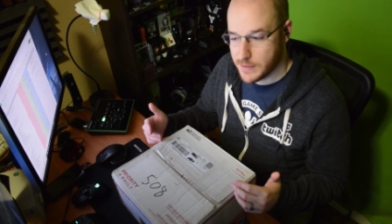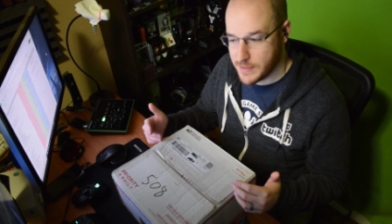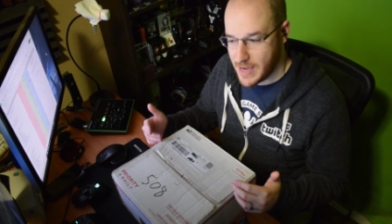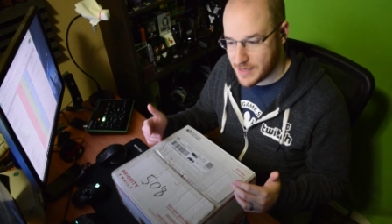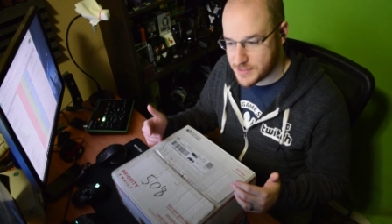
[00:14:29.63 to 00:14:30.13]

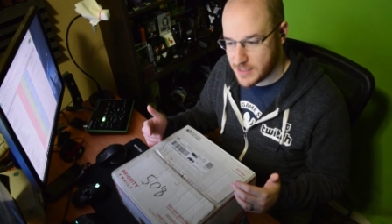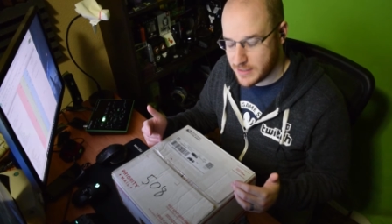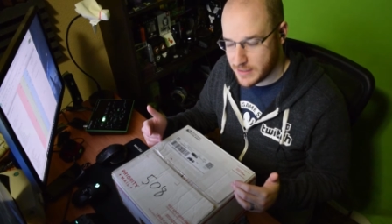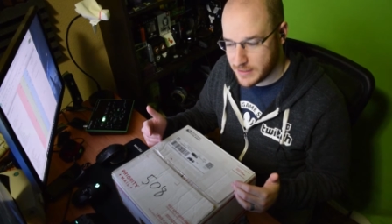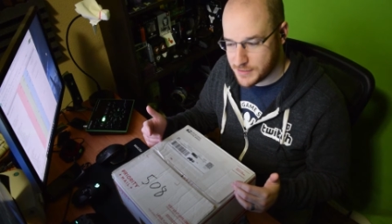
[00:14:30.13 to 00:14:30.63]
They
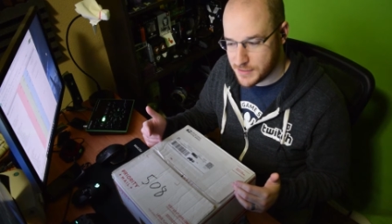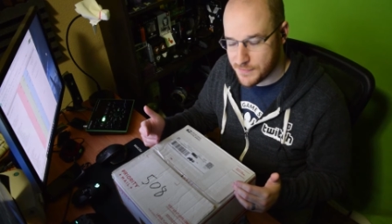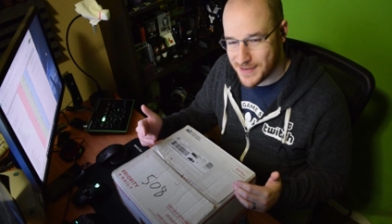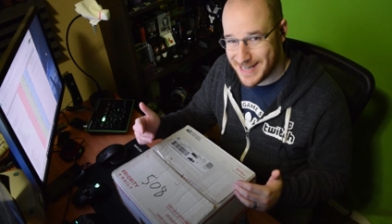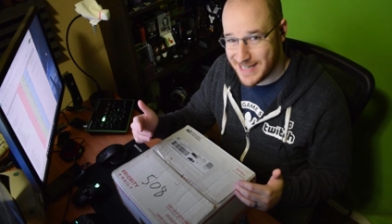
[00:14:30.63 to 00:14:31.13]
accidentally list it
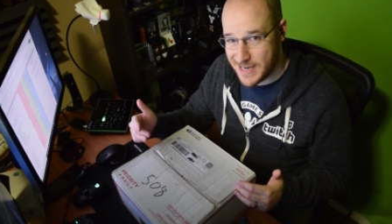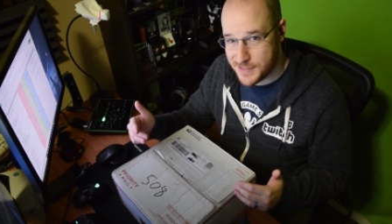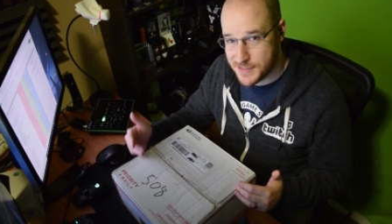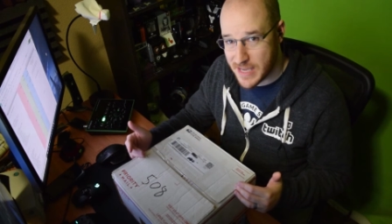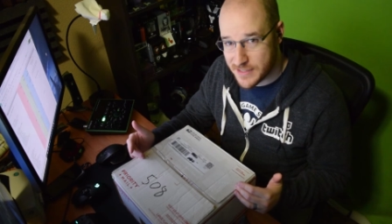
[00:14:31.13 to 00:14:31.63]
for 99
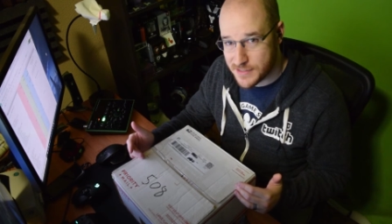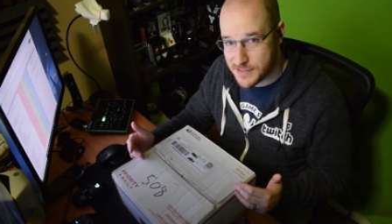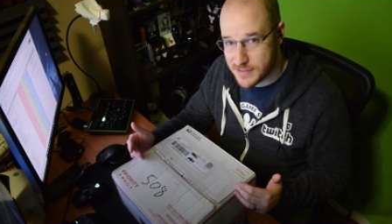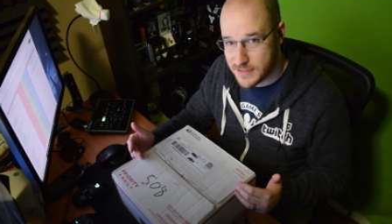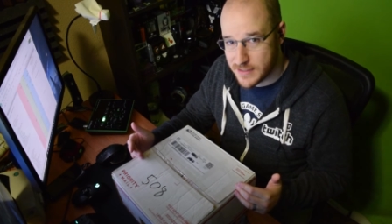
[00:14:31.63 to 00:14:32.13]

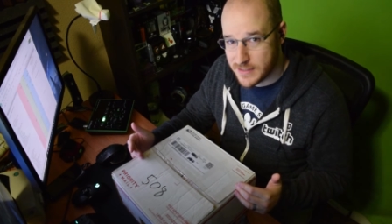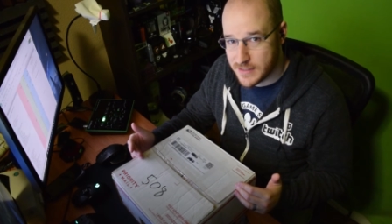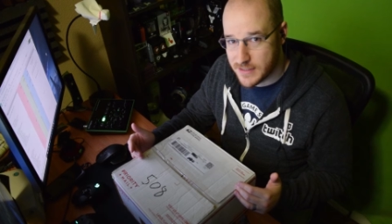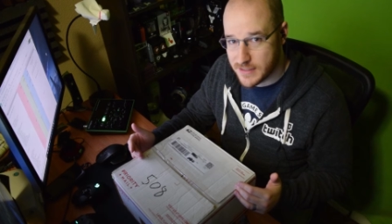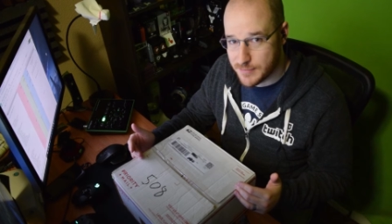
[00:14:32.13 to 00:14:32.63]
cents,
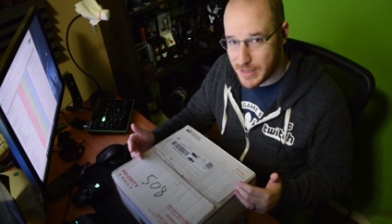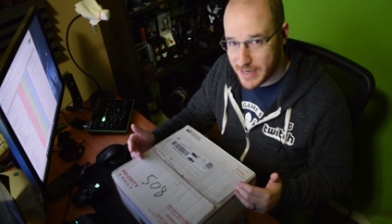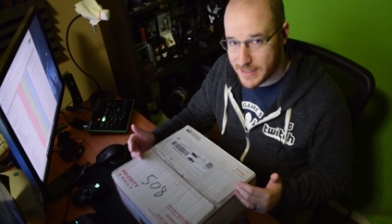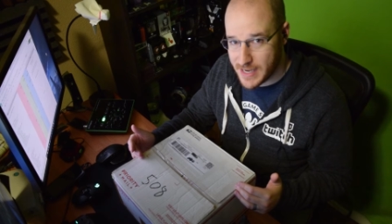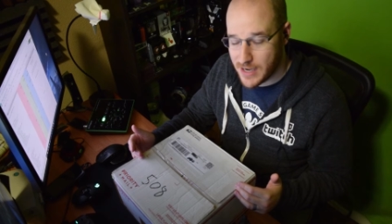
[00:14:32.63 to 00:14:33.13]
Buy
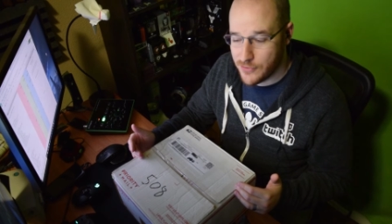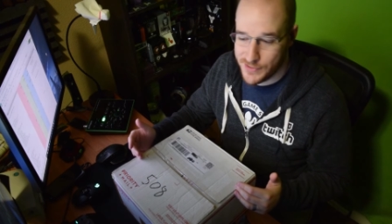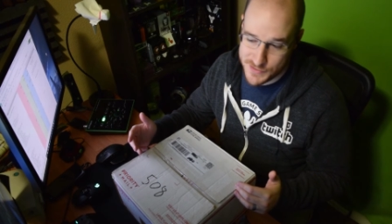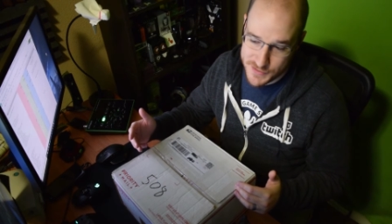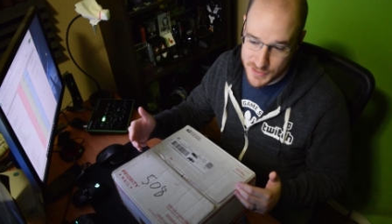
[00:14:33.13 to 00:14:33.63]
It Now,
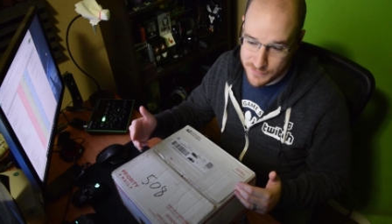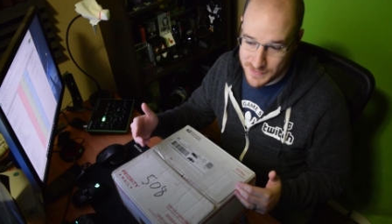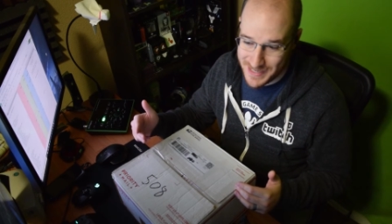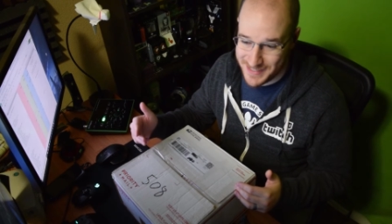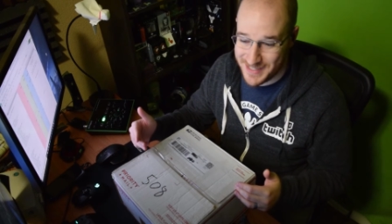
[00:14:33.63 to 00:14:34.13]
instead of a
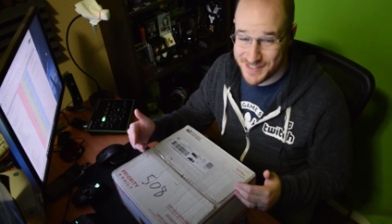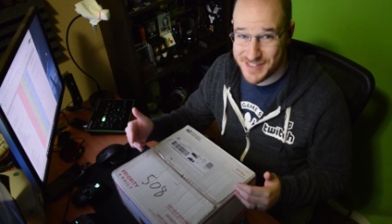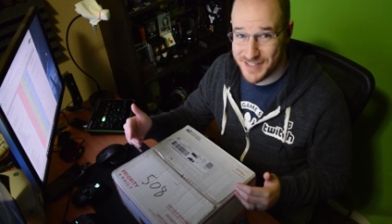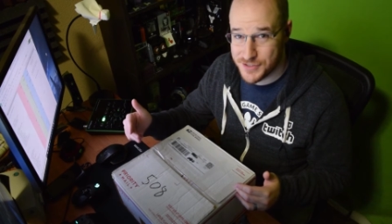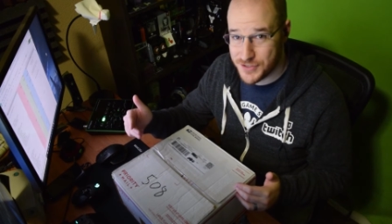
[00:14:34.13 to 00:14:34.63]
99
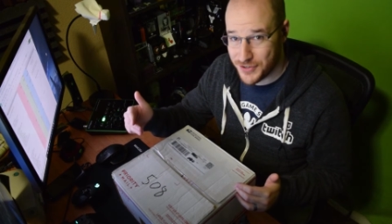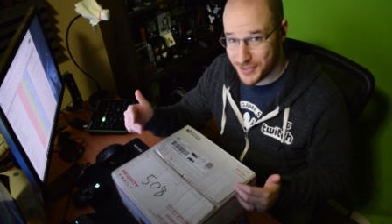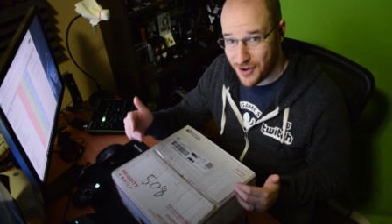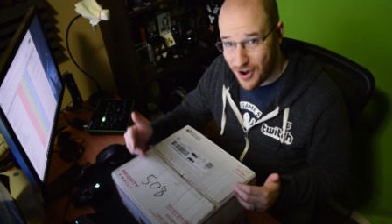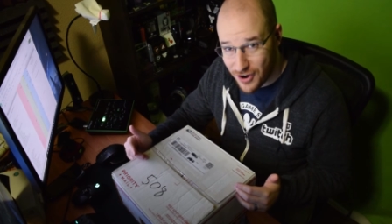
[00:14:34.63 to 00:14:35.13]
cent
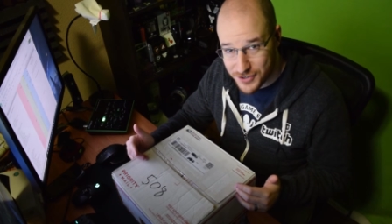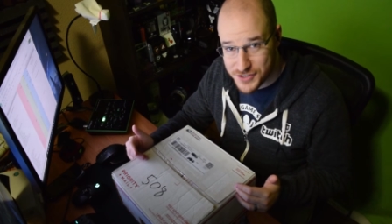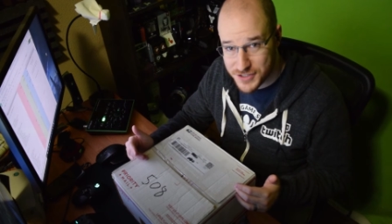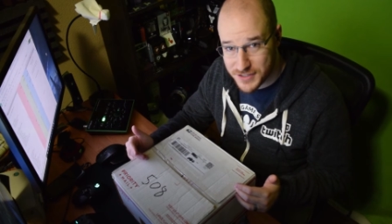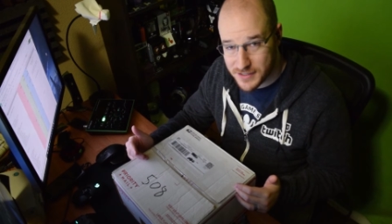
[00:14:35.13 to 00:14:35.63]
starting
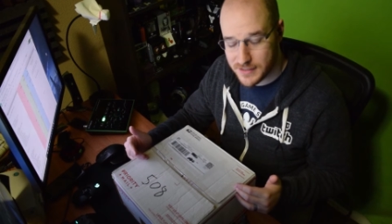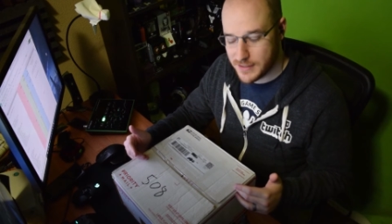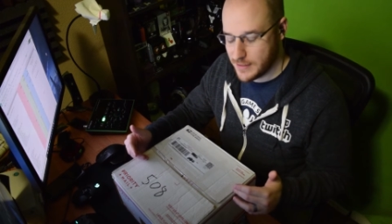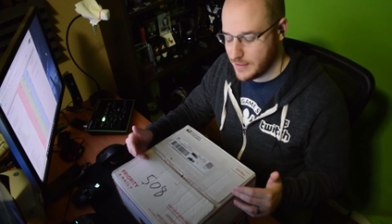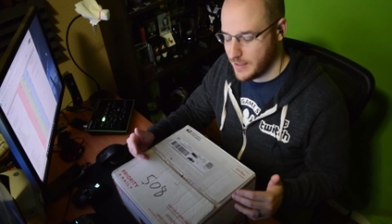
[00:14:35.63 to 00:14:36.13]
auction.
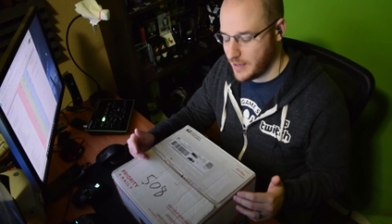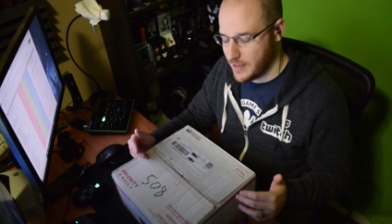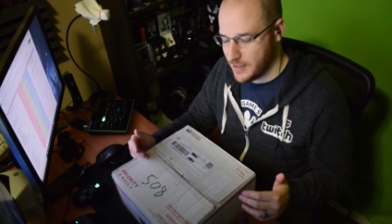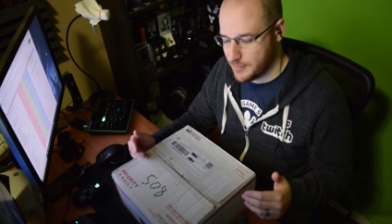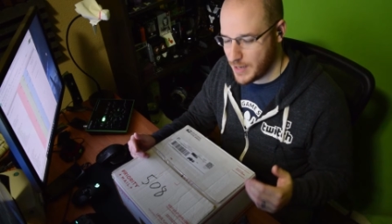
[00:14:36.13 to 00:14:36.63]

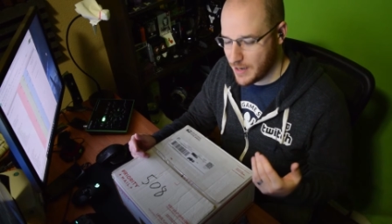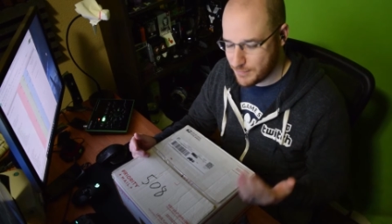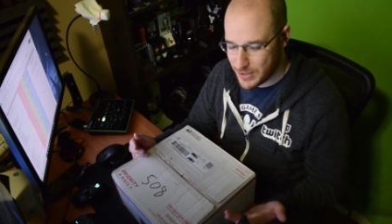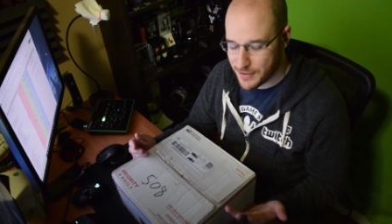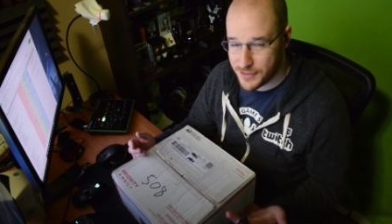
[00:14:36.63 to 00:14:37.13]
I've
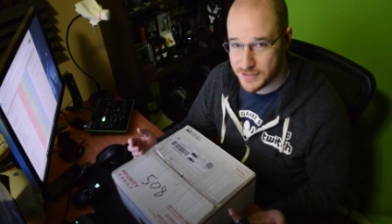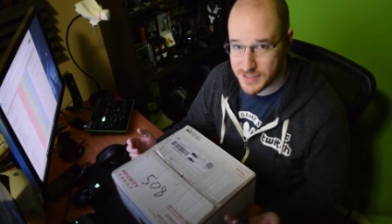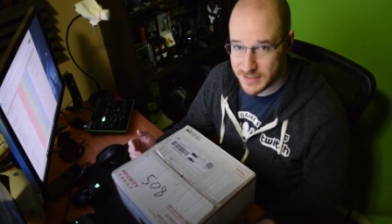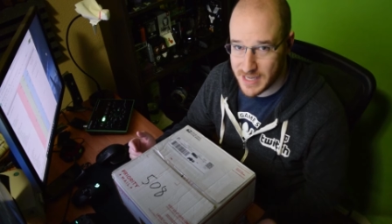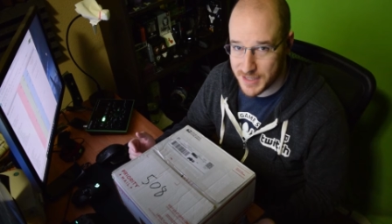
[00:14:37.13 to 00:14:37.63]
bought things
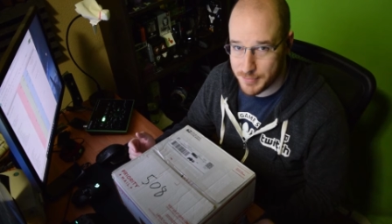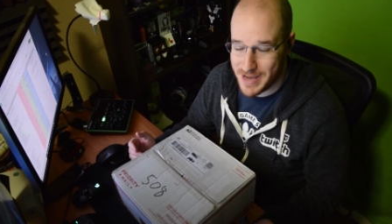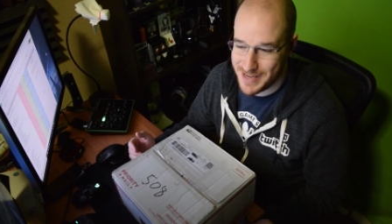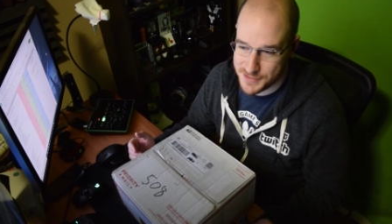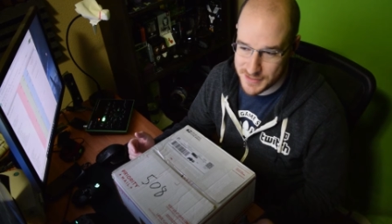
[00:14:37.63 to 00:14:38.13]
like that in the
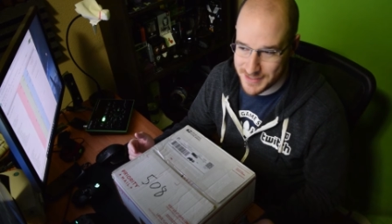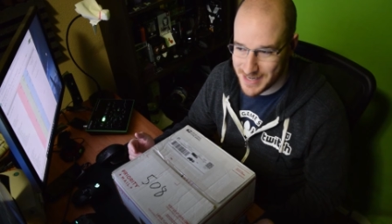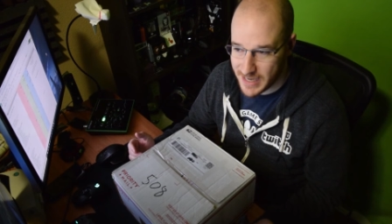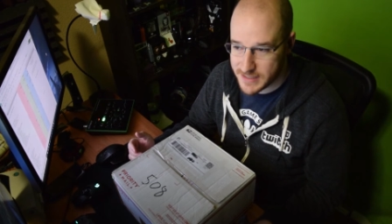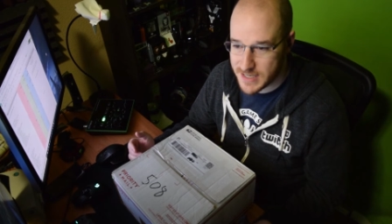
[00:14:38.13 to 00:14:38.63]
past, and
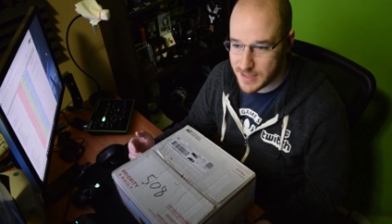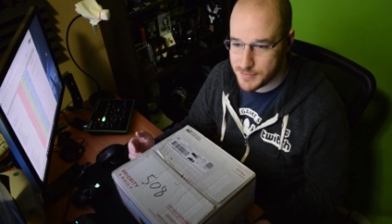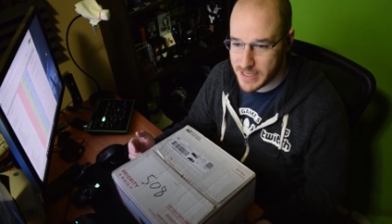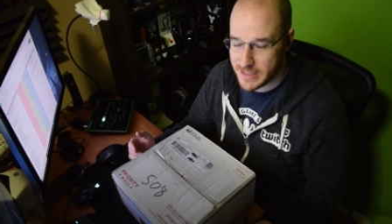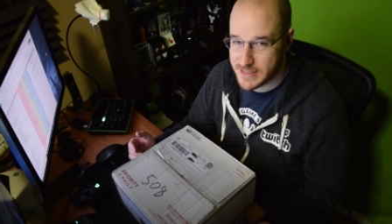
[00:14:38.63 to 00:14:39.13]
9
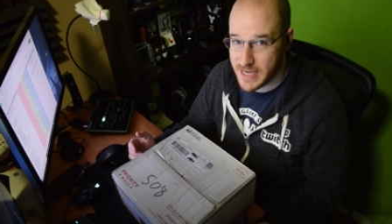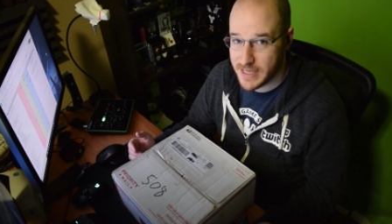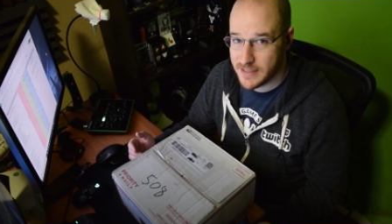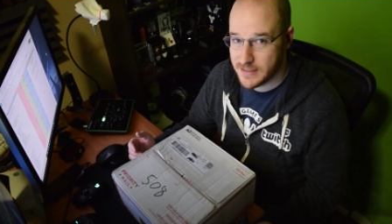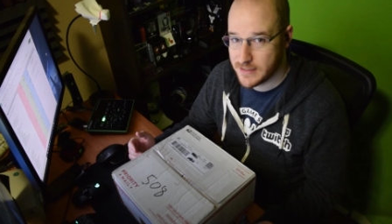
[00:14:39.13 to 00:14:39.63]
times out of
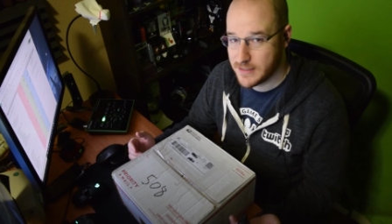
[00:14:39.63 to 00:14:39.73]
10,